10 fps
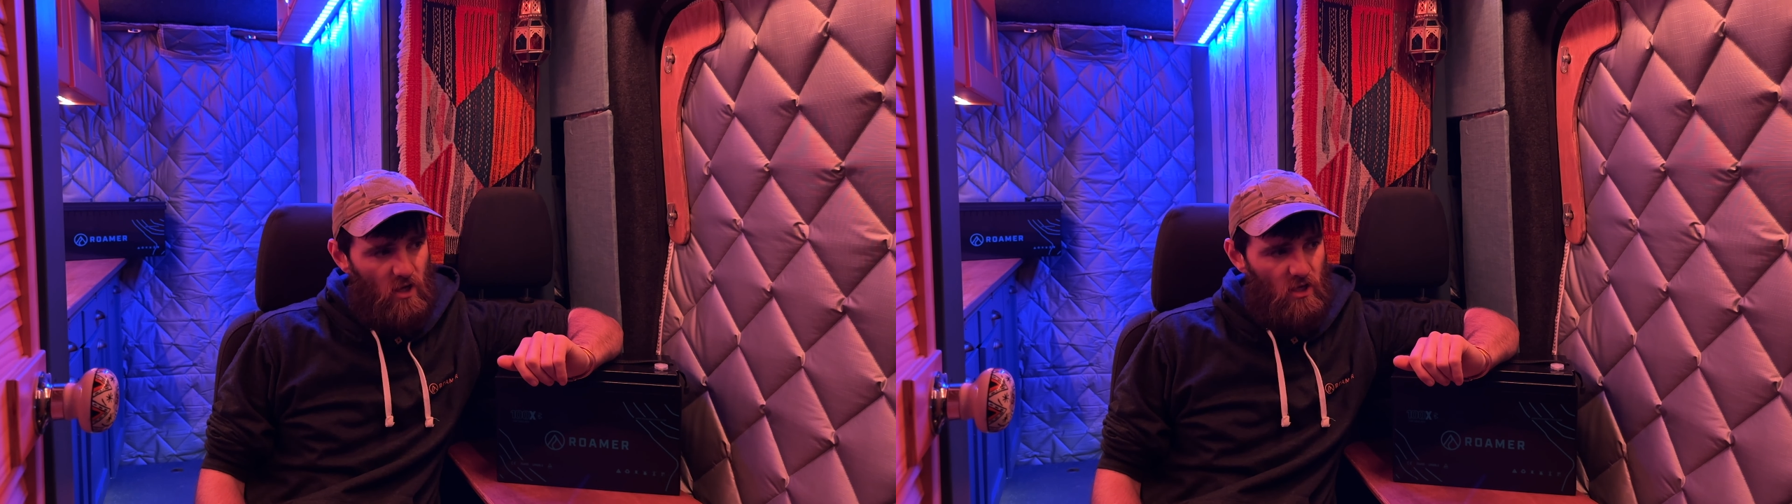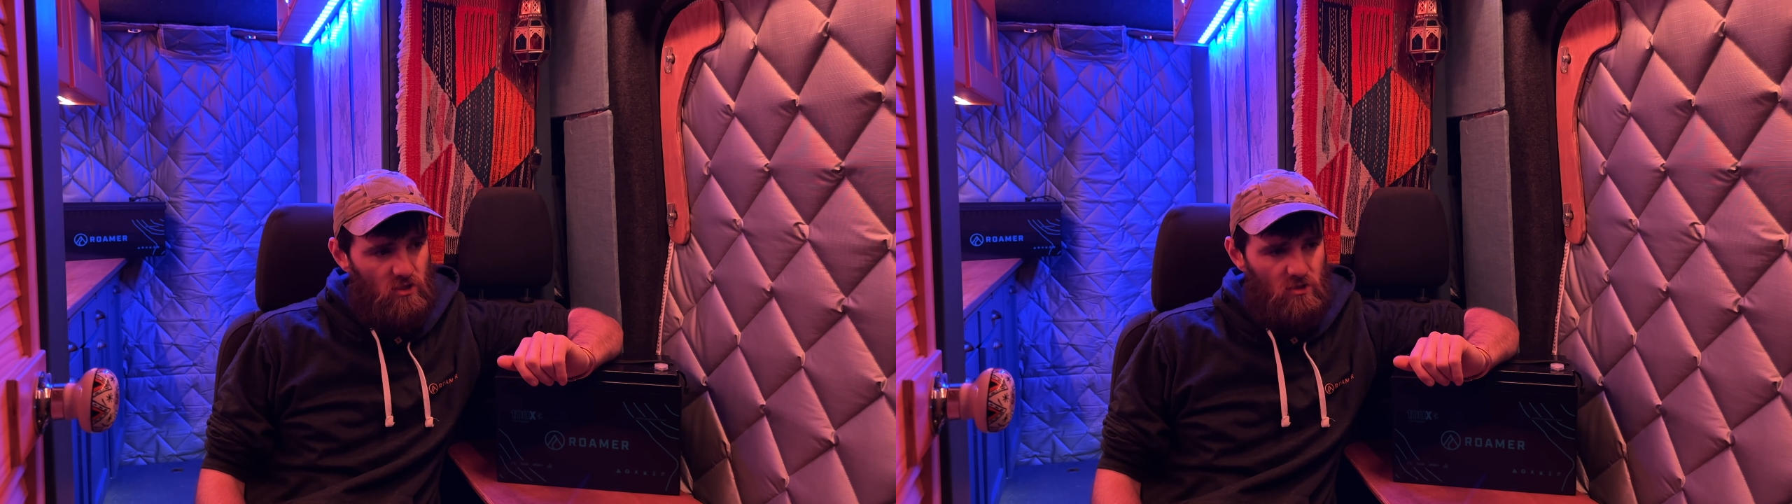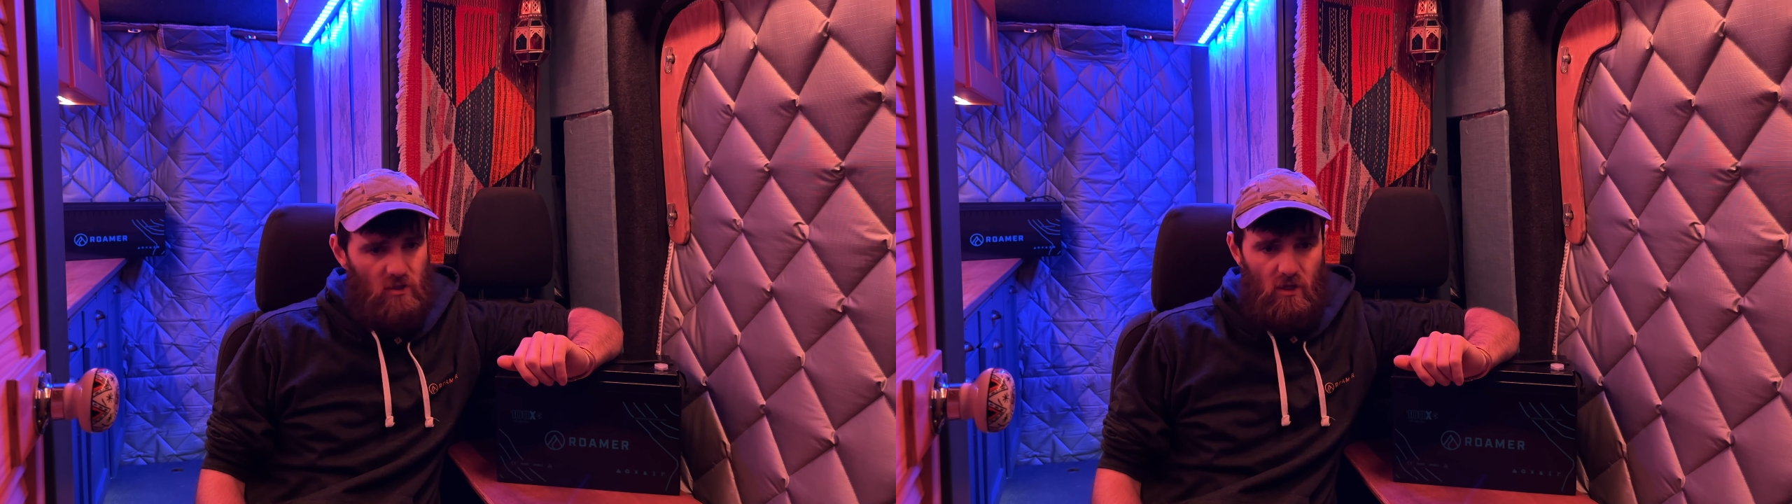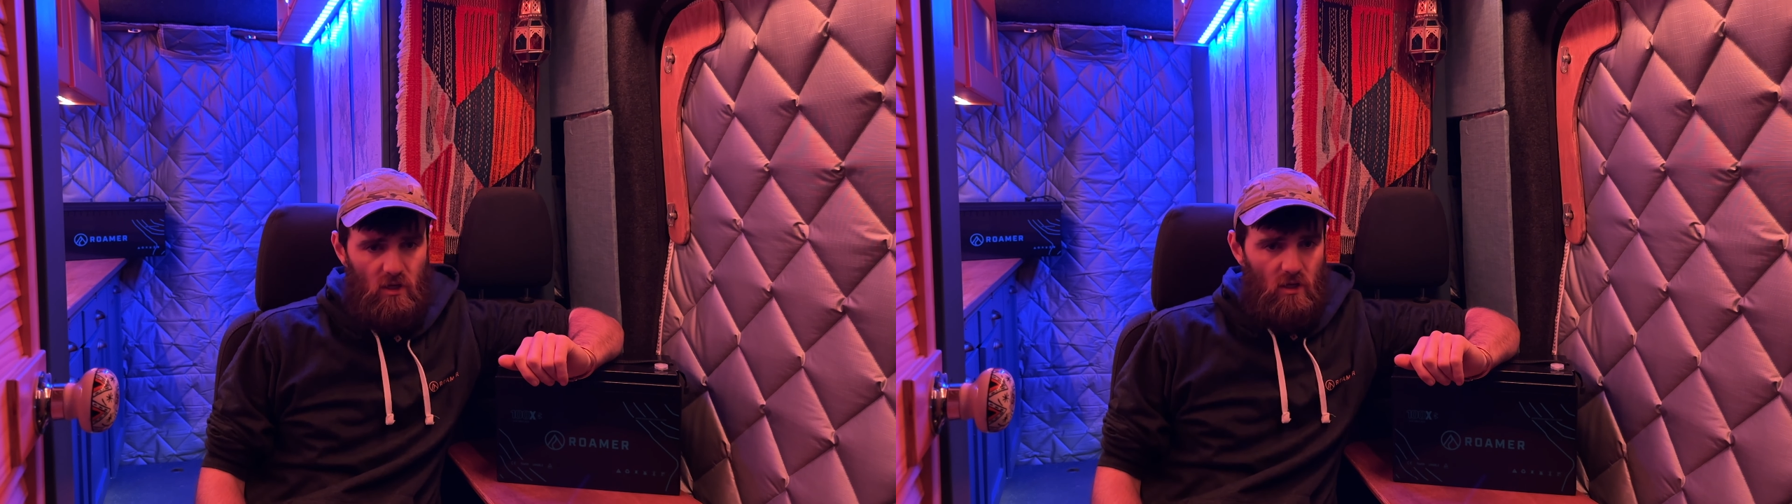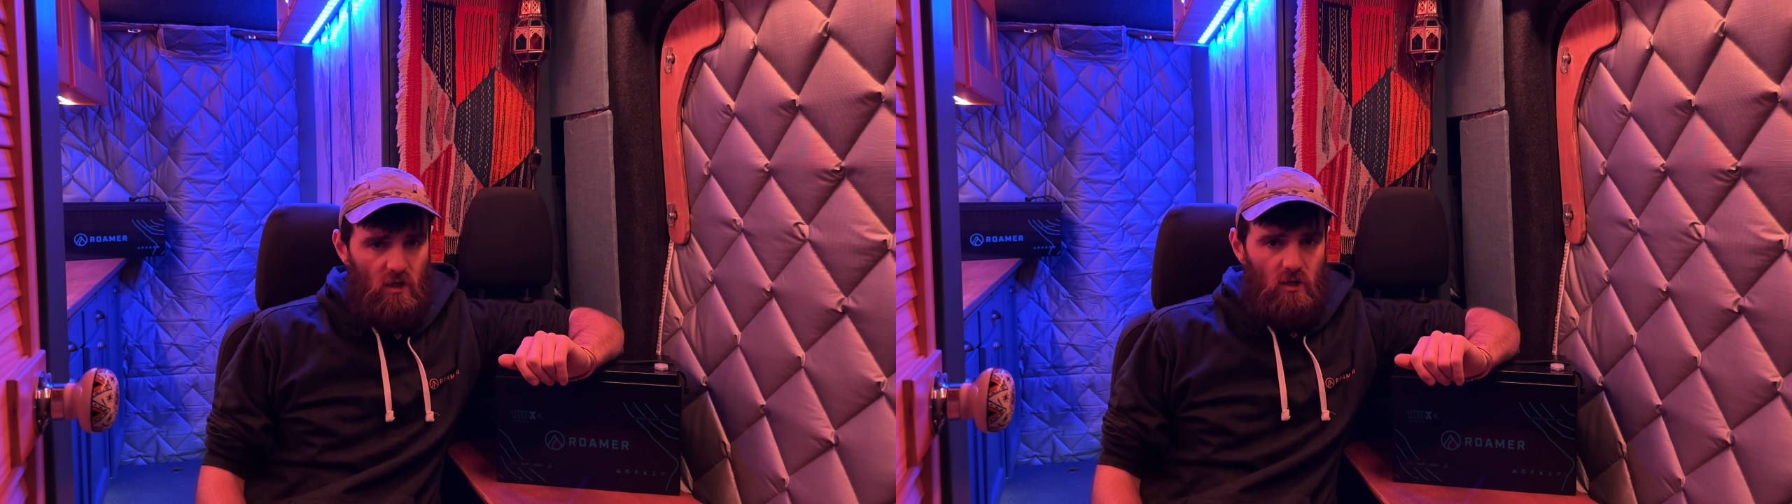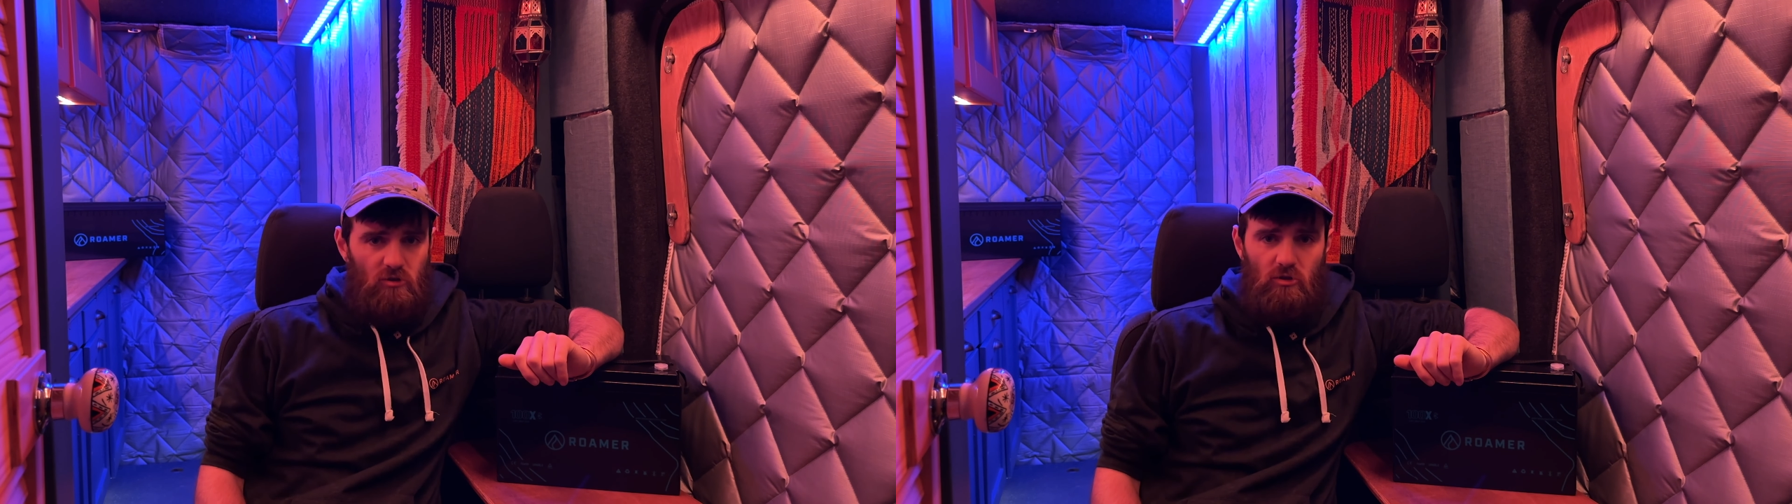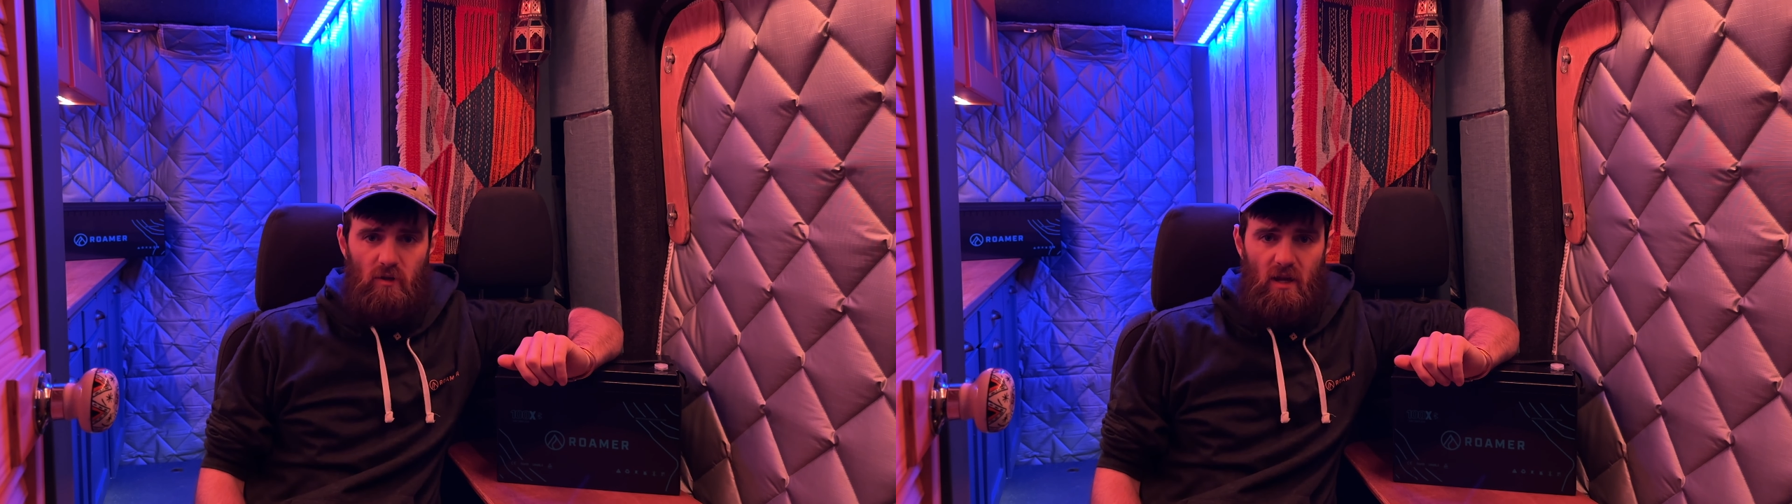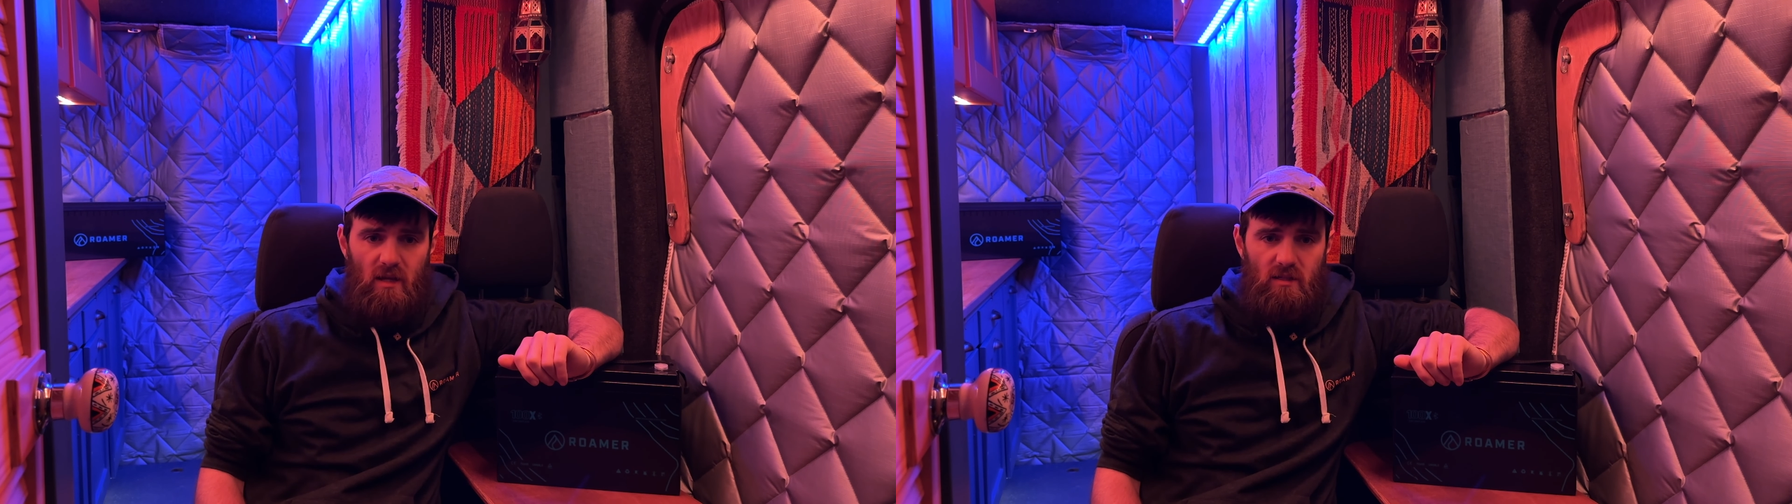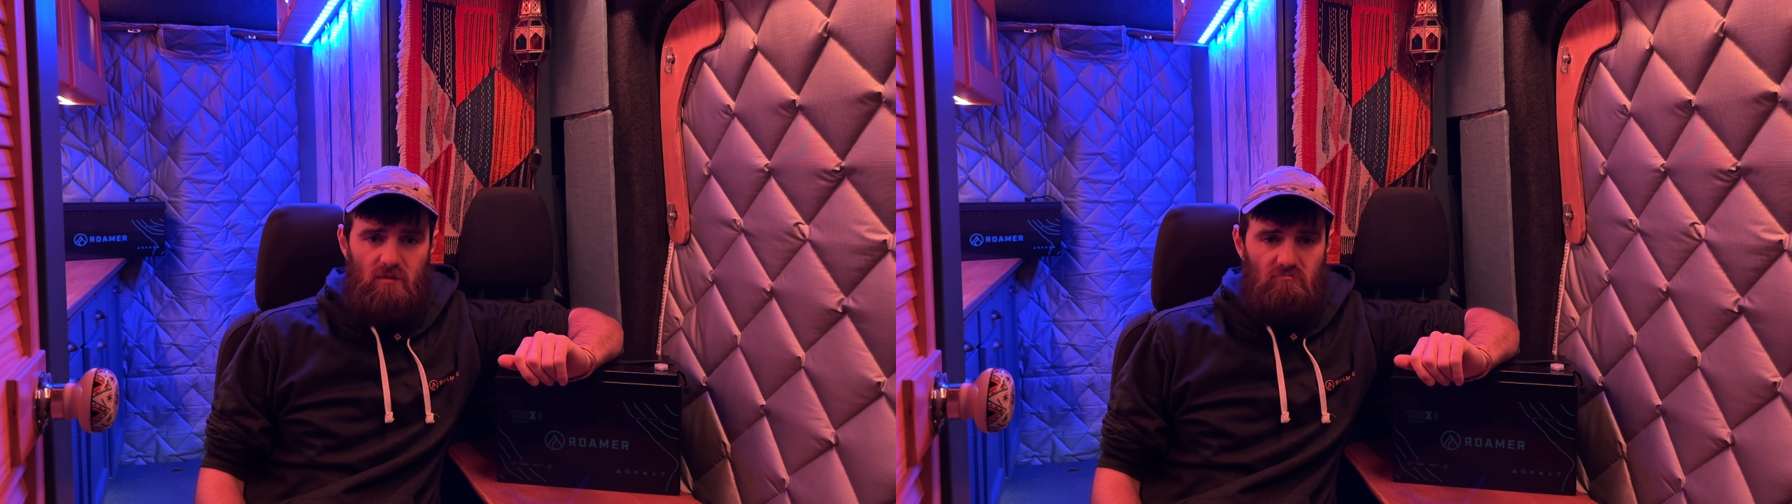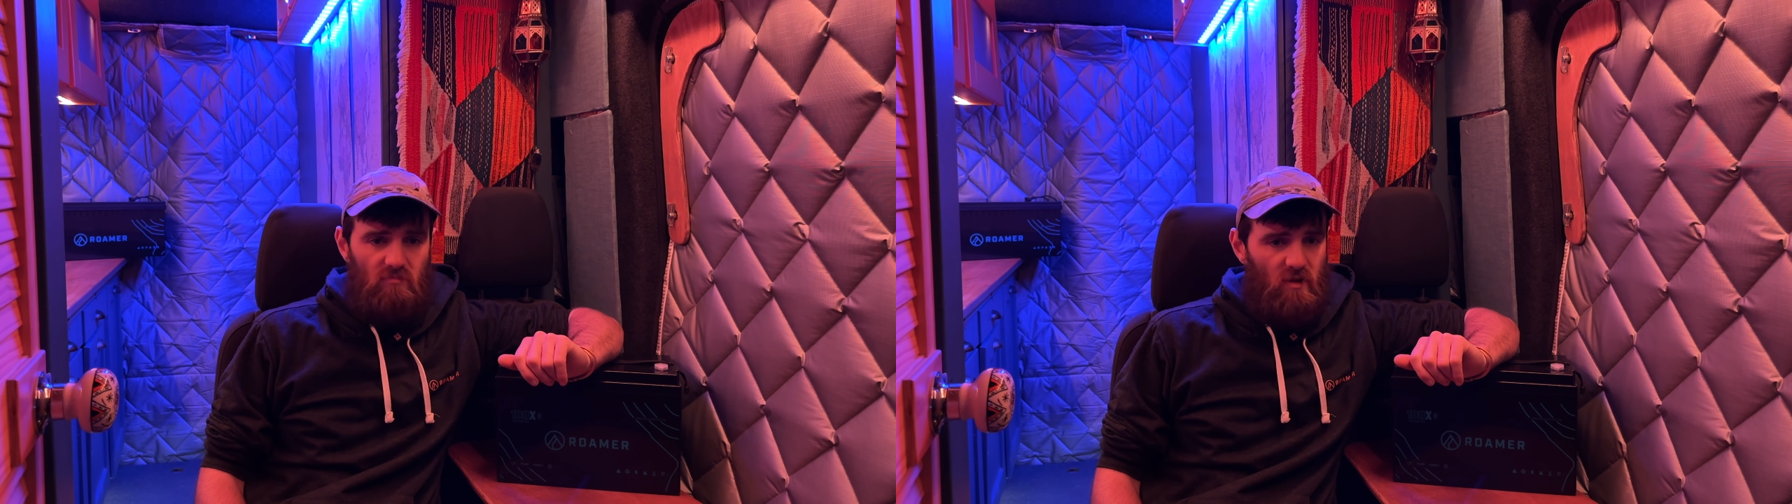last 2 years.